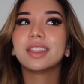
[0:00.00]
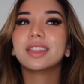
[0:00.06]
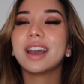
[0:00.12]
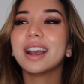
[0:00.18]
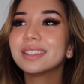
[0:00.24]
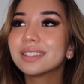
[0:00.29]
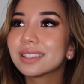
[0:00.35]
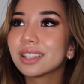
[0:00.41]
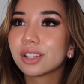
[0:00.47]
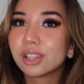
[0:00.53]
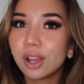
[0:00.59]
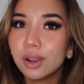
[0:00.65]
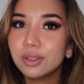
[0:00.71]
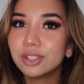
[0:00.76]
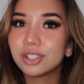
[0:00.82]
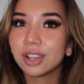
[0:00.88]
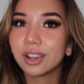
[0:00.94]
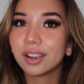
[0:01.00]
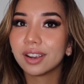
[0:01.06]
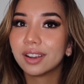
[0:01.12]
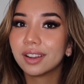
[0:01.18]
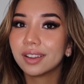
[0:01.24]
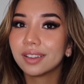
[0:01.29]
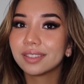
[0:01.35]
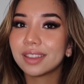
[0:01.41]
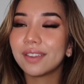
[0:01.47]
That's the closure.
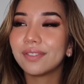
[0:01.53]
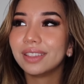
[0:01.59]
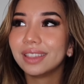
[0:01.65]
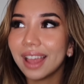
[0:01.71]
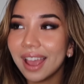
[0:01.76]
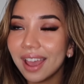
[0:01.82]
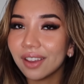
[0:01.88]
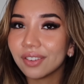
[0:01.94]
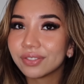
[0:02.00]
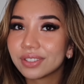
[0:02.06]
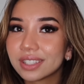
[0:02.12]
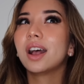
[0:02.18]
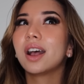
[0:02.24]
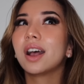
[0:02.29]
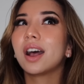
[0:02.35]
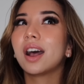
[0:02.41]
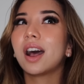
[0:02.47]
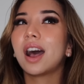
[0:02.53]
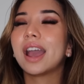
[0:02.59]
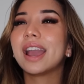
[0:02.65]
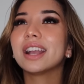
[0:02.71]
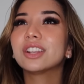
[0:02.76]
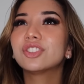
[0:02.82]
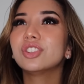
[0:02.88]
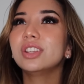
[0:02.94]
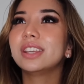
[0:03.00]
They've left. I
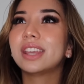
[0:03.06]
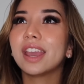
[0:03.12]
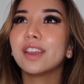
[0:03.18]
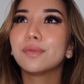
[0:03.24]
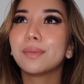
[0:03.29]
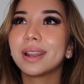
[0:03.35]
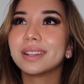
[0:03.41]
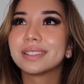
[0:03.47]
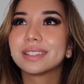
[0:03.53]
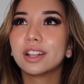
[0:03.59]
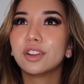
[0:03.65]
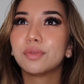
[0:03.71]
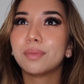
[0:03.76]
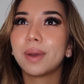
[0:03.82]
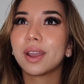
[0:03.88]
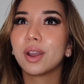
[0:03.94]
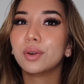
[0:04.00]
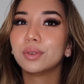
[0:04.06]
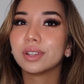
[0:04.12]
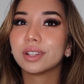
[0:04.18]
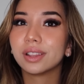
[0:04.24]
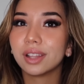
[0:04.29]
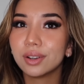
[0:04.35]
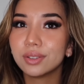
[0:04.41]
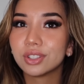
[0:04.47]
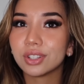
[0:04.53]
actually gave myself my own
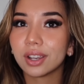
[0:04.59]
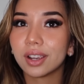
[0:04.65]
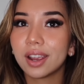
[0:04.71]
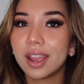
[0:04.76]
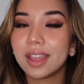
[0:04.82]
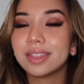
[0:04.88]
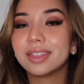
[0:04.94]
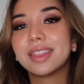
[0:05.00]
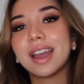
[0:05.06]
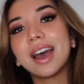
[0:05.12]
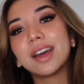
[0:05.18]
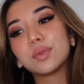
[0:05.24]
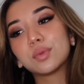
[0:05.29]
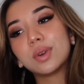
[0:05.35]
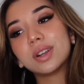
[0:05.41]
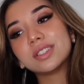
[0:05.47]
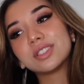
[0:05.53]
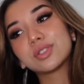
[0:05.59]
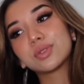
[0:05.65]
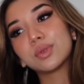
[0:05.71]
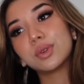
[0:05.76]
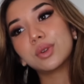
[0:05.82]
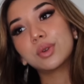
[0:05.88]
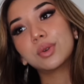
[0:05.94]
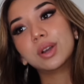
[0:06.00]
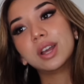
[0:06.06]
closure, and that was
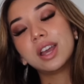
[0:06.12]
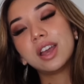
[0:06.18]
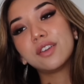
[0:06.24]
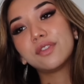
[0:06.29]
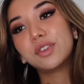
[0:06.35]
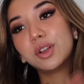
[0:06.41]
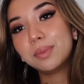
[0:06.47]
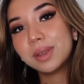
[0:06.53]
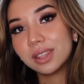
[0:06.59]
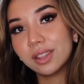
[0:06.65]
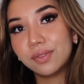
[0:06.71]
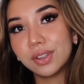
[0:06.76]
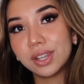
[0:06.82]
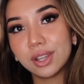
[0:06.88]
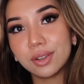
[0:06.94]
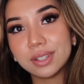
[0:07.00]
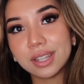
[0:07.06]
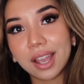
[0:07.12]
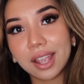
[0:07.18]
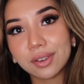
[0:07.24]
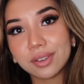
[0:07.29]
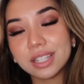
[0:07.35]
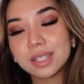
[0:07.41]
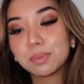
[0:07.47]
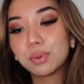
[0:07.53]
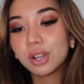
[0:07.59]
through filming the video
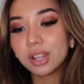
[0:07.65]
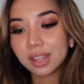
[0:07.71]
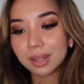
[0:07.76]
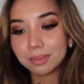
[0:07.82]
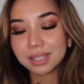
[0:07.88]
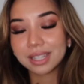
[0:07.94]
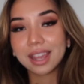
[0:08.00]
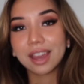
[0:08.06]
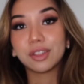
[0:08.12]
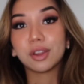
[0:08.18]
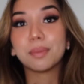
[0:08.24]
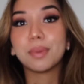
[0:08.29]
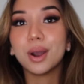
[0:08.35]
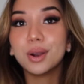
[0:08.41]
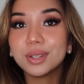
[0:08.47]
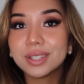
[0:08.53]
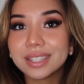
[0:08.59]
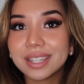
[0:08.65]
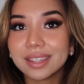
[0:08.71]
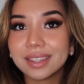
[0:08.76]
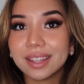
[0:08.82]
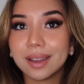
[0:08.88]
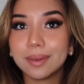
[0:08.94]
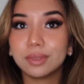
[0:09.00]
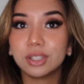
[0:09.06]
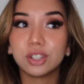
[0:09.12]
diaries, putting them together, posting
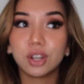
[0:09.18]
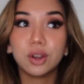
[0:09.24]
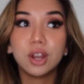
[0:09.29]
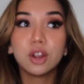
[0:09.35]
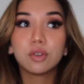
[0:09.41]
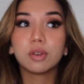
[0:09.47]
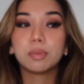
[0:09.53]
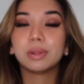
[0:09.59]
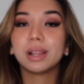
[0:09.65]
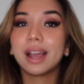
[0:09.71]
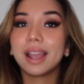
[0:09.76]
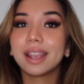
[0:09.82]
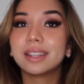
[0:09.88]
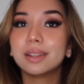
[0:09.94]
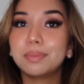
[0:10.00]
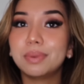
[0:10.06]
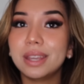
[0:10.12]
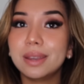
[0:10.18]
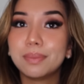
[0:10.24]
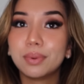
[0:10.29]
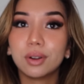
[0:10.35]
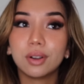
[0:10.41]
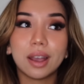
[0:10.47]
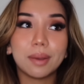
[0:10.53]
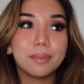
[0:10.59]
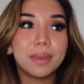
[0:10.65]
them, you know, replying to
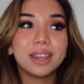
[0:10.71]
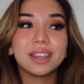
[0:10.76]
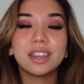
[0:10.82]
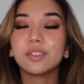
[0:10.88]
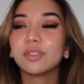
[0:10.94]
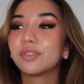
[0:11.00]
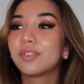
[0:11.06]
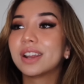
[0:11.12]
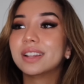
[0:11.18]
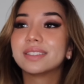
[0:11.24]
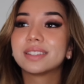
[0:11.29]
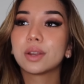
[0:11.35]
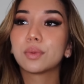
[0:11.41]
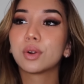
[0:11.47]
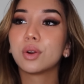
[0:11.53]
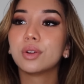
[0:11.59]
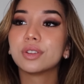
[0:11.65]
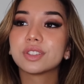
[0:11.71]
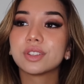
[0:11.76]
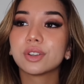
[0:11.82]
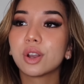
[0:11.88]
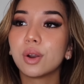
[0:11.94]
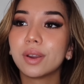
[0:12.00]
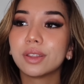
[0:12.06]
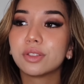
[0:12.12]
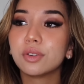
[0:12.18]
people, making friends that were also
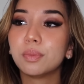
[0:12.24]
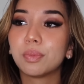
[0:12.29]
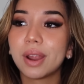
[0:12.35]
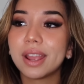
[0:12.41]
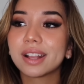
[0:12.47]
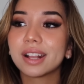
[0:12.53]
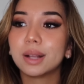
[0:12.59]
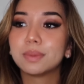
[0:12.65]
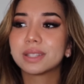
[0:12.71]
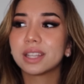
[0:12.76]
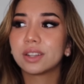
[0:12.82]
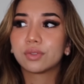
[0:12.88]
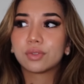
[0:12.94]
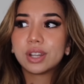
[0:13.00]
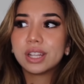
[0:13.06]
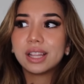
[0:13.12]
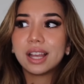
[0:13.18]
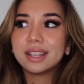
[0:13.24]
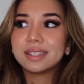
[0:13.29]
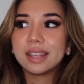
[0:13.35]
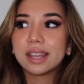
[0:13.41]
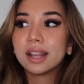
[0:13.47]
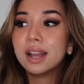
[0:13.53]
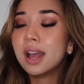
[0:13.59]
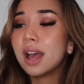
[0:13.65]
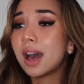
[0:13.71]
going through breakups, and
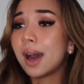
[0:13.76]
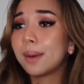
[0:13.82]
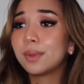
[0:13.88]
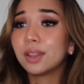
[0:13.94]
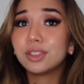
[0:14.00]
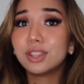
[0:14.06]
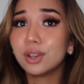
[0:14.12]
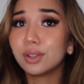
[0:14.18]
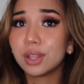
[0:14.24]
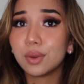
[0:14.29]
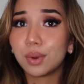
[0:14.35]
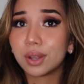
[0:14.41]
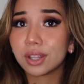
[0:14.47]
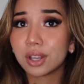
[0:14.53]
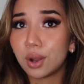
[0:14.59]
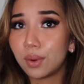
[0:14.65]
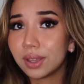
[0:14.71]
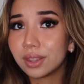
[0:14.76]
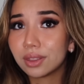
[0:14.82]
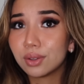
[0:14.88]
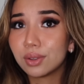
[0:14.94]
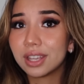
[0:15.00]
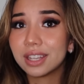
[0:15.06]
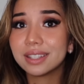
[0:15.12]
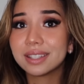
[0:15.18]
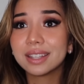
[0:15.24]
realizing I'm not the only one going
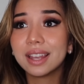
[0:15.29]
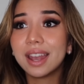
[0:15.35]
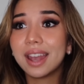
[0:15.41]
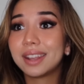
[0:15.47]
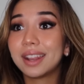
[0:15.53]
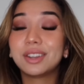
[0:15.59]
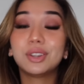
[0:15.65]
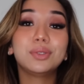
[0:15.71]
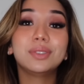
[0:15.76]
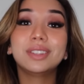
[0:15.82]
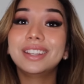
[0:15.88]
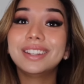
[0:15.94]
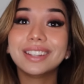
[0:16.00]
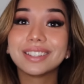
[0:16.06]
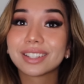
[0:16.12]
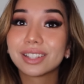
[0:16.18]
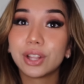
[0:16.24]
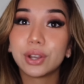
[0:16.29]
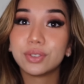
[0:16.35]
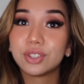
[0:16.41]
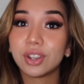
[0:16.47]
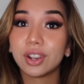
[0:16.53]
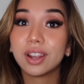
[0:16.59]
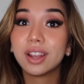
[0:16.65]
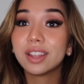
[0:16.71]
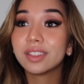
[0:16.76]
through this and I don't need his
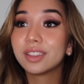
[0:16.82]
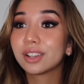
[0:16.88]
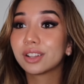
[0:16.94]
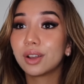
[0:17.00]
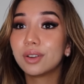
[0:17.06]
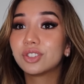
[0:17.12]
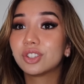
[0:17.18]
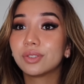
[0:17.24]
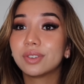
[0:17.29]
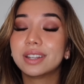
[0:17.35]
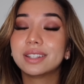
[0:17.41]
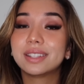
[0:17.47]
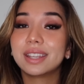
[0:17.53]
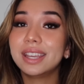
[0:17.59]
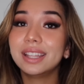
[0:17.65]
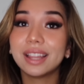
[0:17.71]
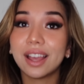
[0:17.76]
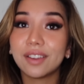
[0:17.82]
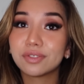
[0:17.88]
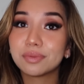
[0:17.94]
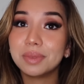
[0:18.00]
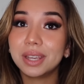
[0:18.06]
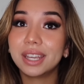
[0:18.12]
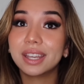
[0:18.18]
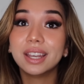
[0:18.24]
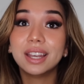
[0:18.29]
closure. The closure is he left
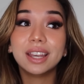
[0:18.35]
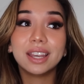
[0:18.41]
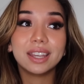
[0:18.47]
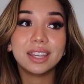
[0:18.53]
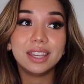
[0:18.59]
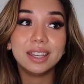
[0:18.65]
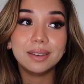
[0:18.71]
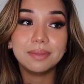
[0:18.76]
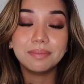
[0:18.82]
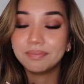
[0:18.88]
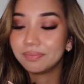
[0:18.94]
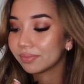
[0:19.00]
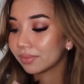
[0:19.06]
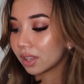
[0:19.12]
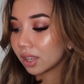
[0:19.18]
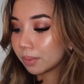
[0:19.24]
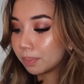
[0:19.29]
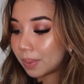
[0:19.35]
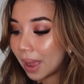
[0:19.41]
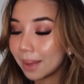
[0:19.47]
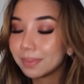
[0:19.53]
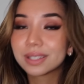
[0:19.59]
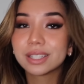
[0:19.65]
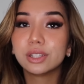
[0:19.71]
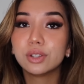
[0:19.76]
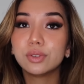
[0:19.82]
me, he
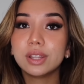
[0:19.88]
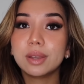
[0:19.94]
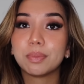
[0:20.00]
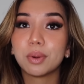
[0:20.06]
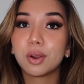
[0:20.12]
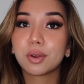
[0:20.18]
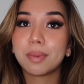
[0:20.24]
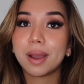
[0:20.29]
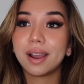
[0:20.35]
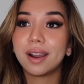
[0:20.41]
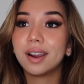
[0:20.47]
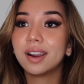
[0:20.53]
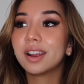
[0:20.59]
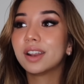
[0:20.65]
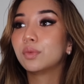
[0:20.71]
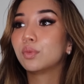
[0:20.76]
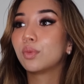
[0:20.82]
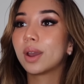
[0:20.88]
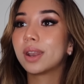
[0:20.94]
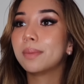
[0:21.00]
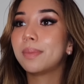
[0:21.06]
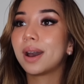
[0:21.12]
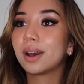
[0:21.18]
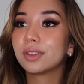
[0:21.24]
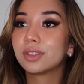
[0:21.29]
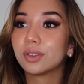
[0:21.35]
absolutely broke my heart and went
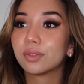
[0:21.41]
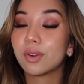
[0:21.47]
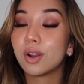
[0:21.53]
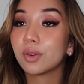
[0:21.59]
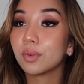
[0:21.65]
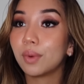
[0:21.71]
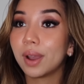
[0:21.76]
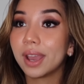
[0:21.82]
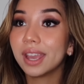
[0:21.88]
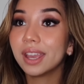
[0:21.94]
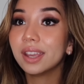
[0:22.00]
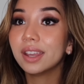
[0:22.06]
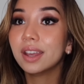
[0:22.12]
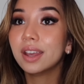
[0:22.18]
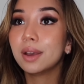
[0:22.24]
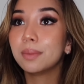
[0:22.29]
about it the wrong way.